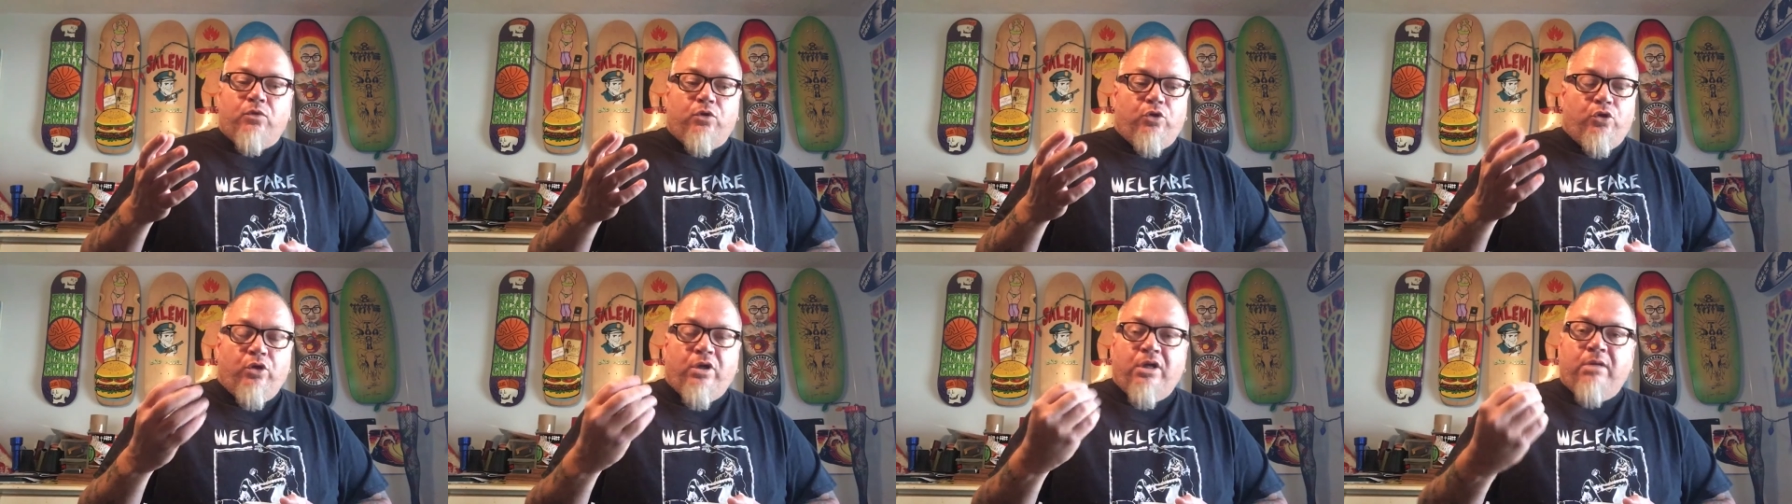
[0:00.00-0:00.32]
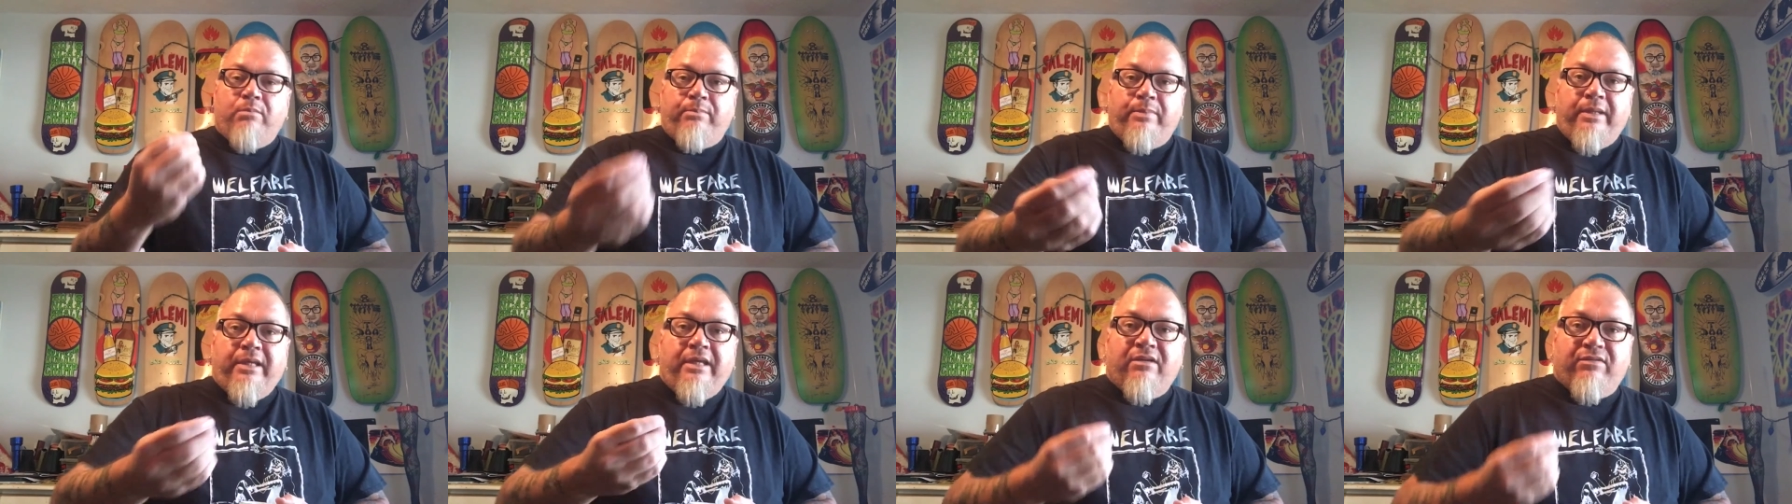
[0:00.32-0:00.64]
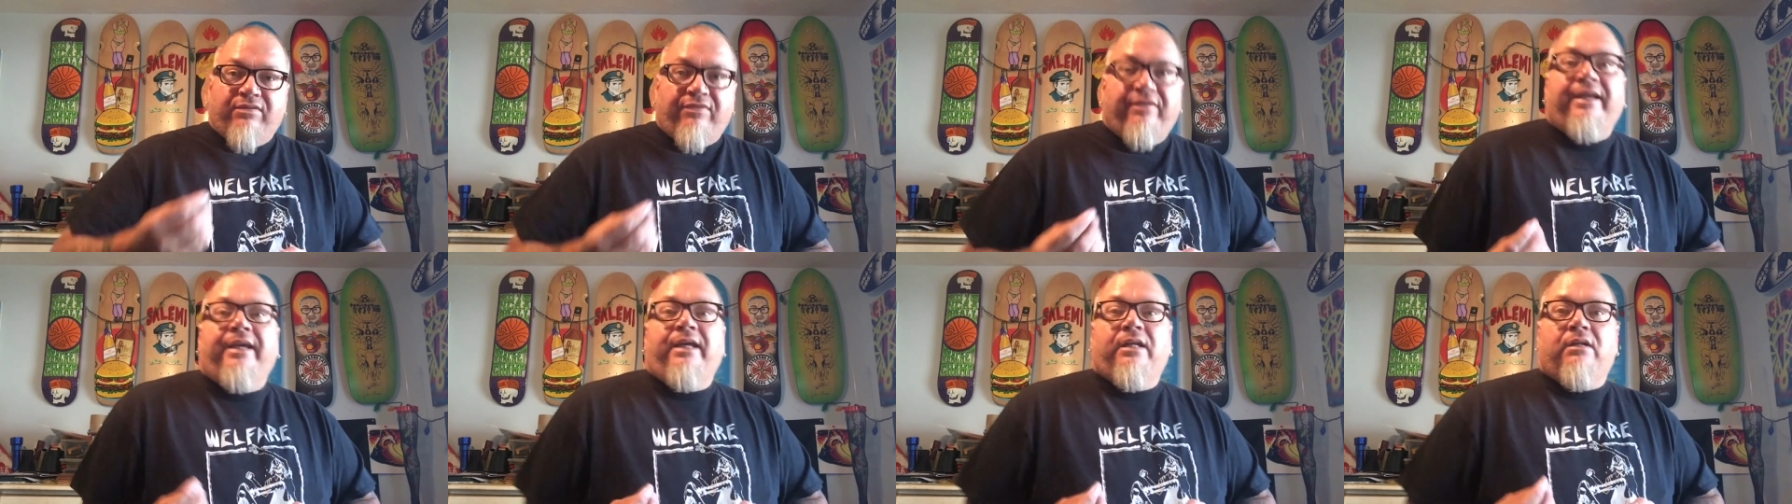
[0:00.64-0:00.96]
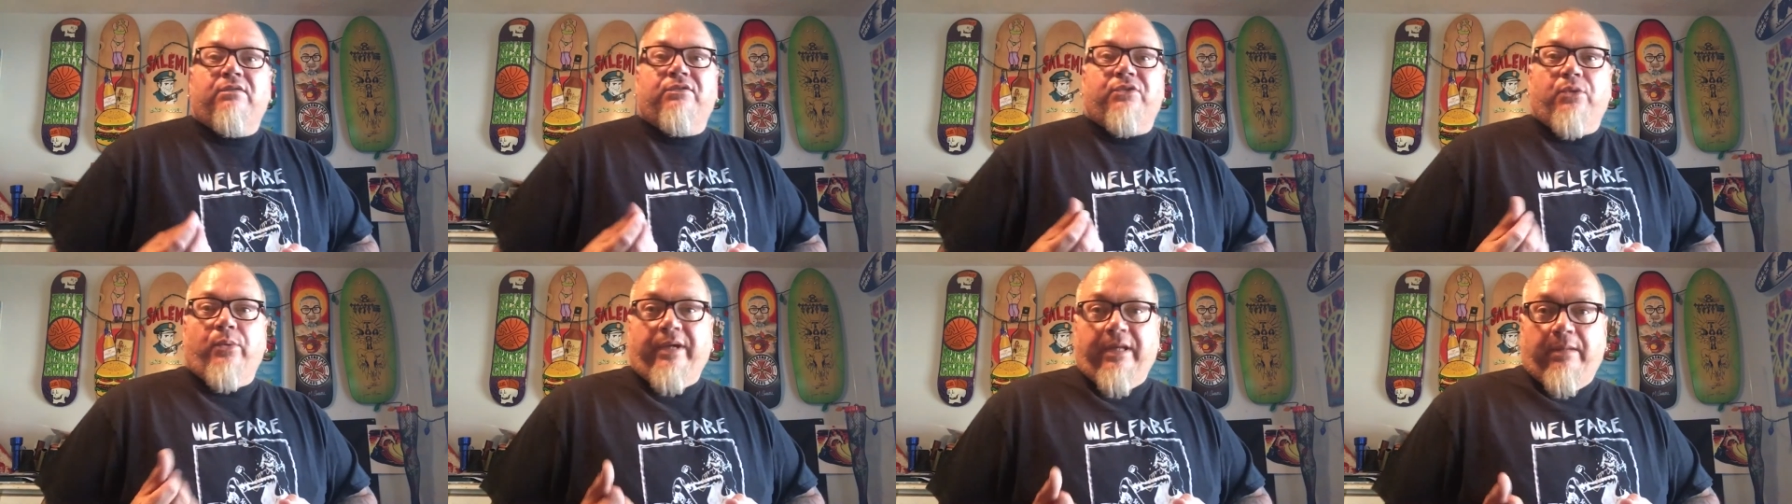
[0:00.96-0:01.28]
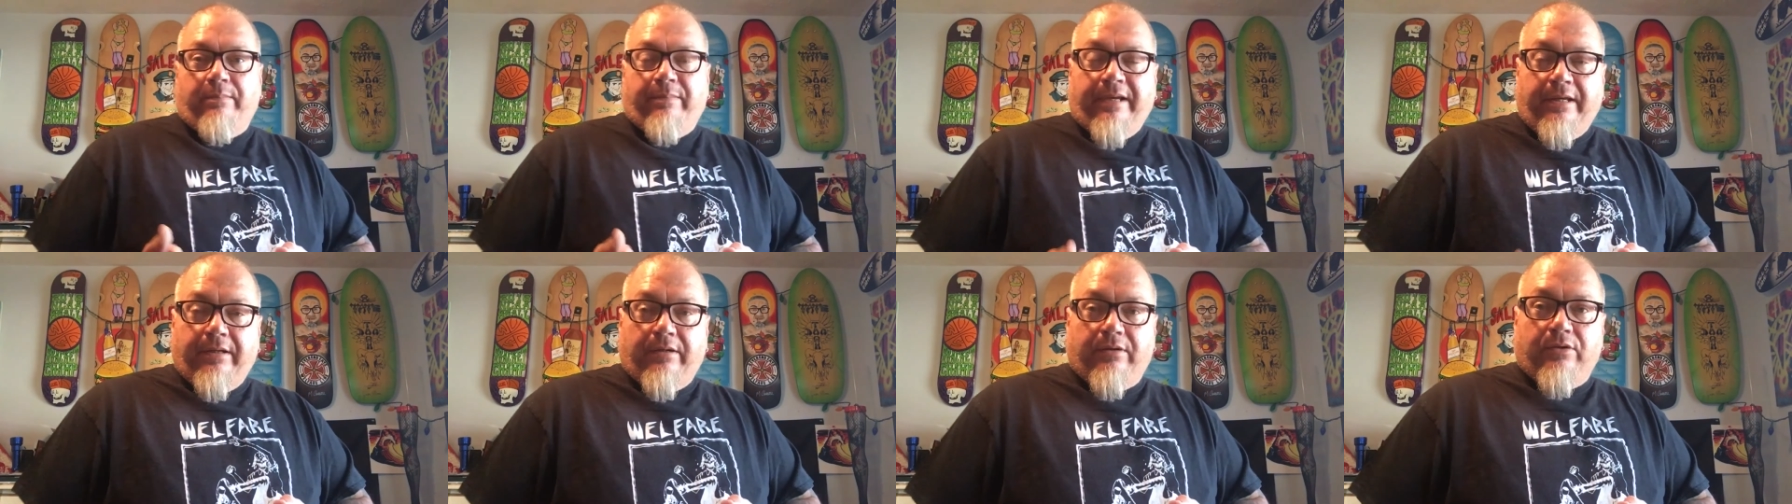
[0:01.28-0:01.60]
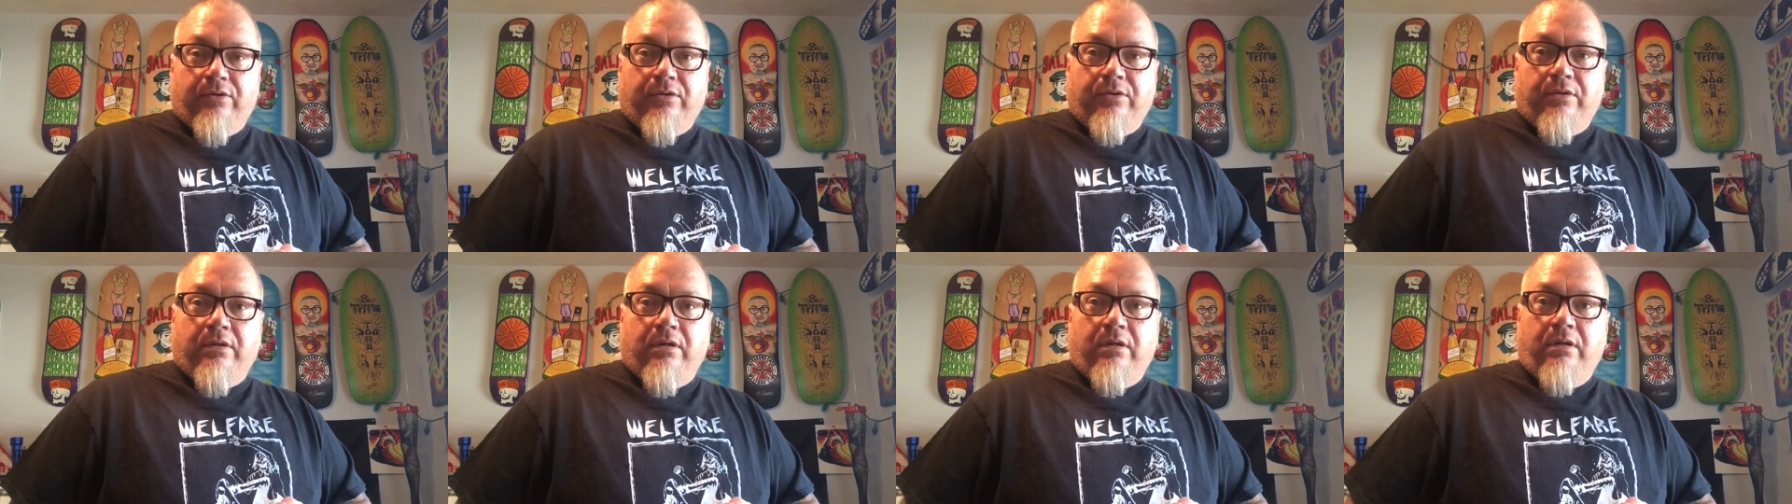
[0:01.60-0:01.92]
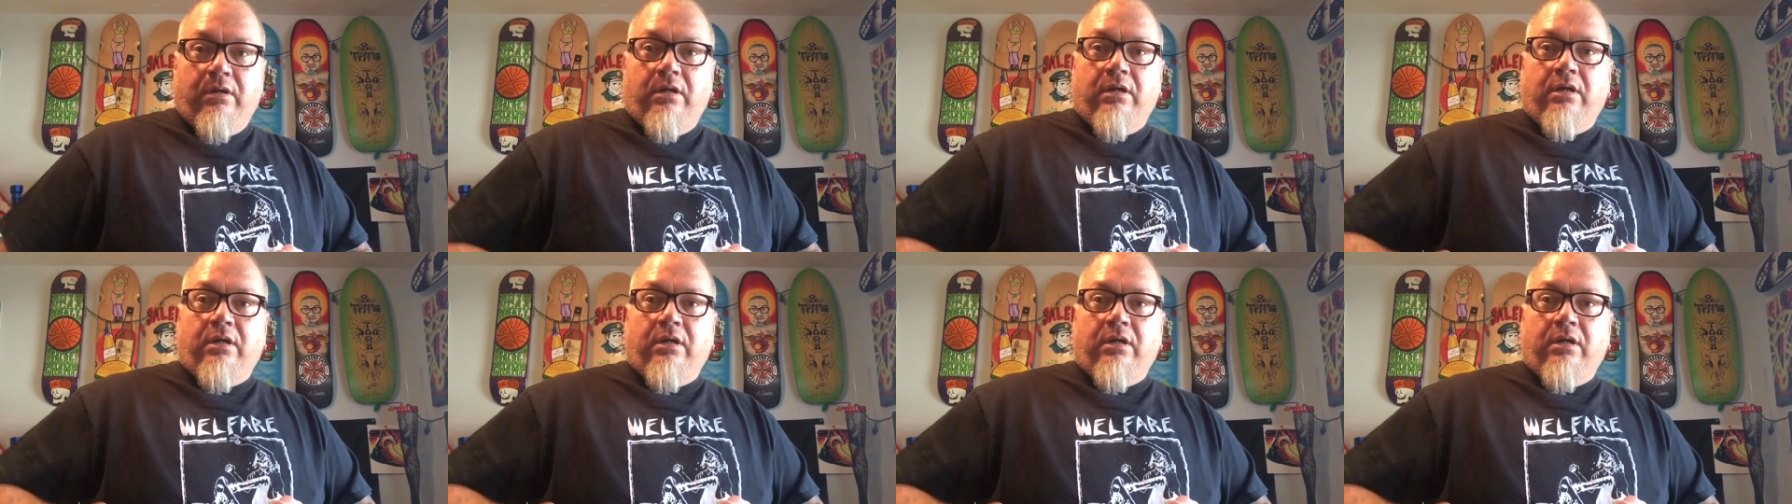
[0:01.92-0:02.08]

you can be a fan of Duane Peters,